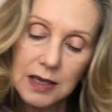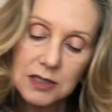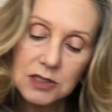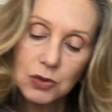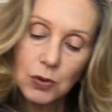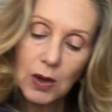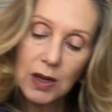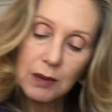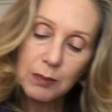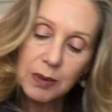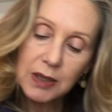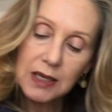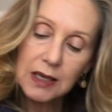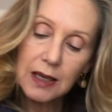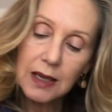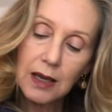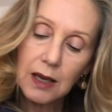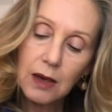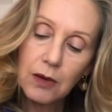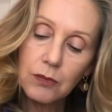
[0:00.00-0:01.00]
It's quite a
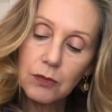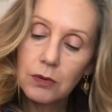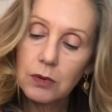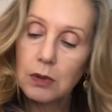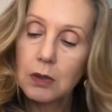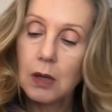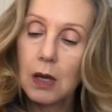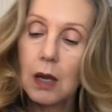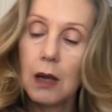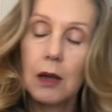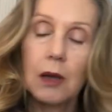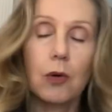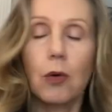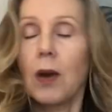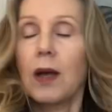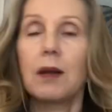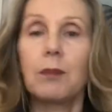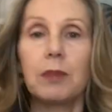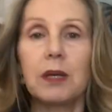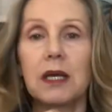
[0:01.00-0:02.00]
big count, uh,
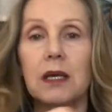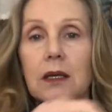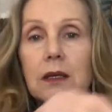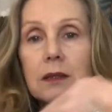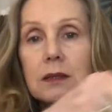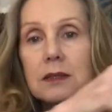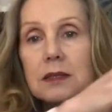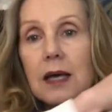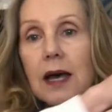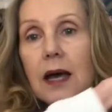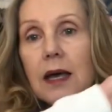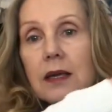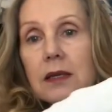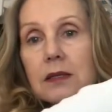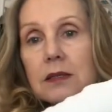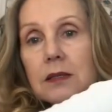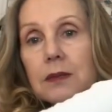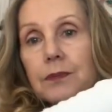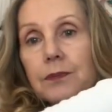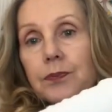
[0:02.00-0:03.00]
quite a big
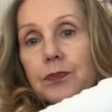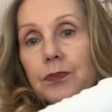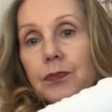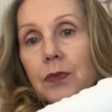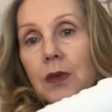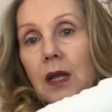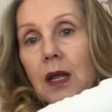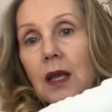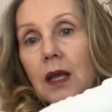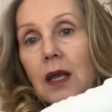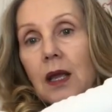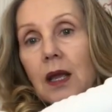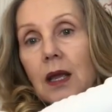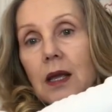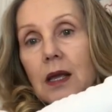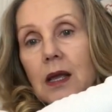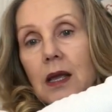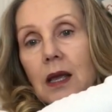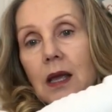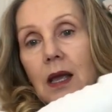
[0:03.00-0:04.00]
size,
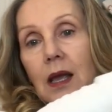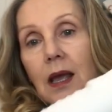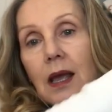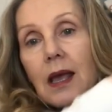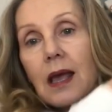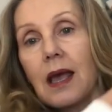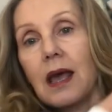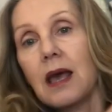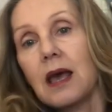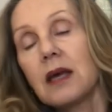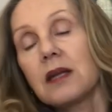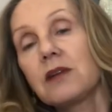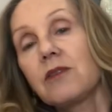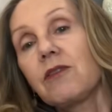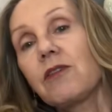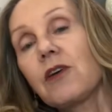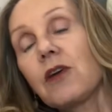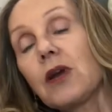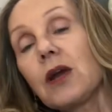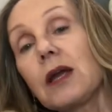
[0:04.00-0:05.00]
and
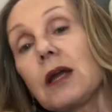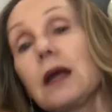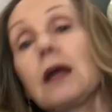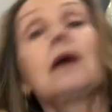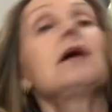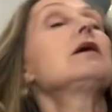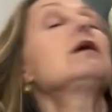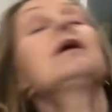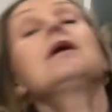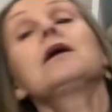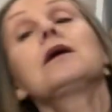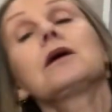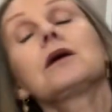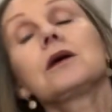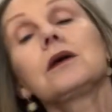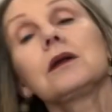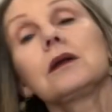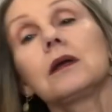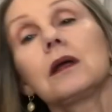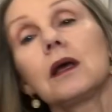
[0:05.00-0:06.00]
a very
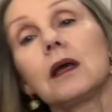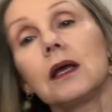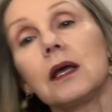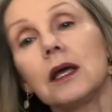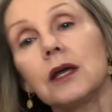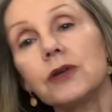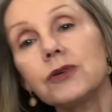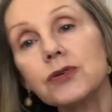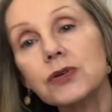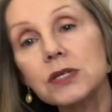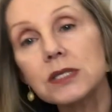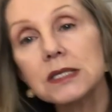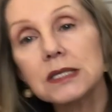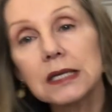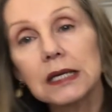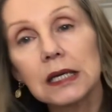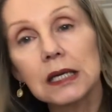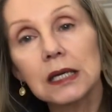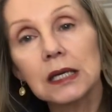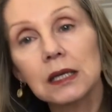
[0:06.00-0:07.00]

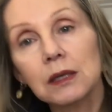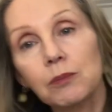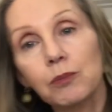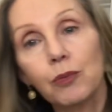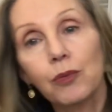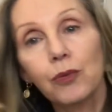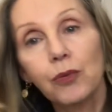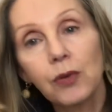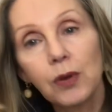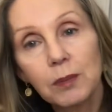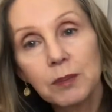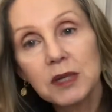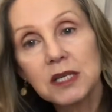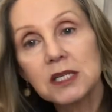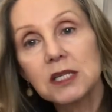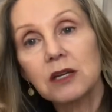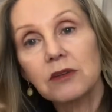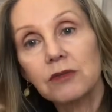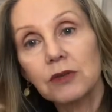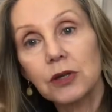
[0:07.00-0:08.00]
interesting
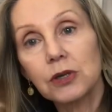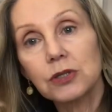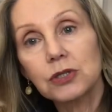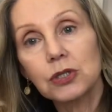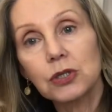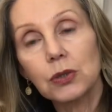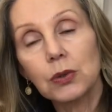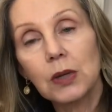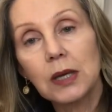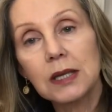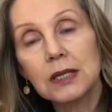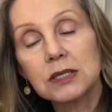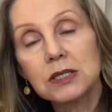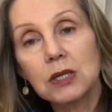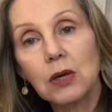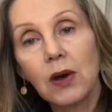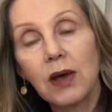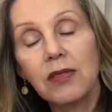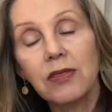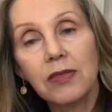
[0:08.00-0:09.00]
primitive look to it.
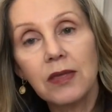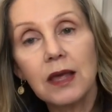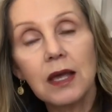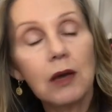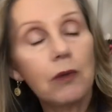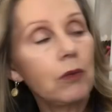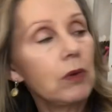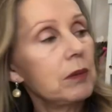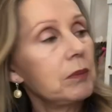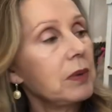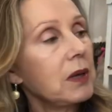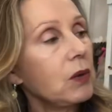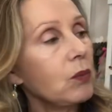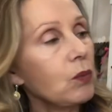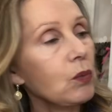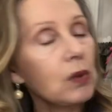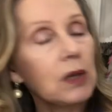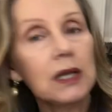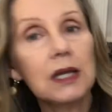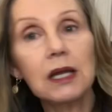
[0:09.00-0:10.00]
So I think it would be
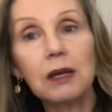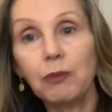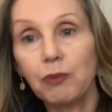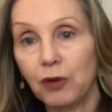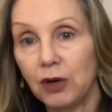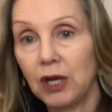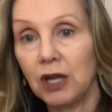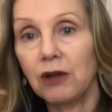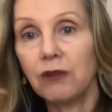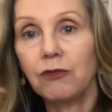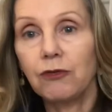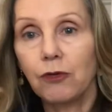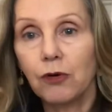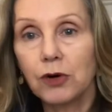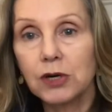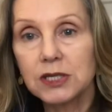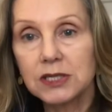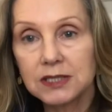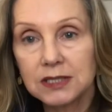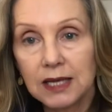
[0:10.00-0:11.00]
really pretty
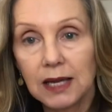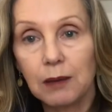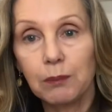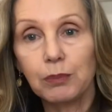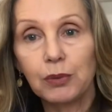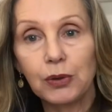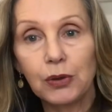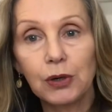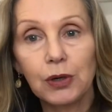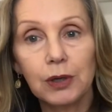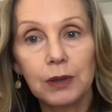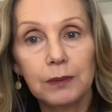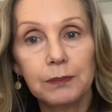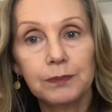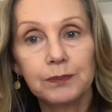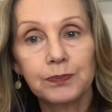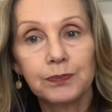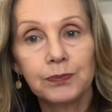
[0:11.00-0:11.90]
for a sampler